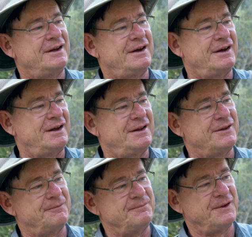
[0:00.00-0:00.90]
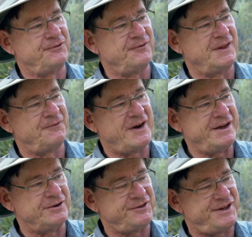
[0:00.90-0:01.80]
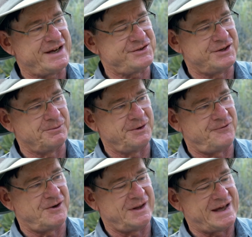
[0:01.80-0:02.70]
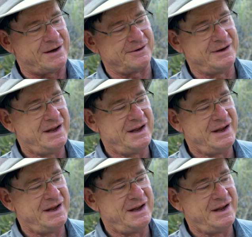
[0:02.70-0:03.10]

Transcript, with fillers: the finer texture would fall out.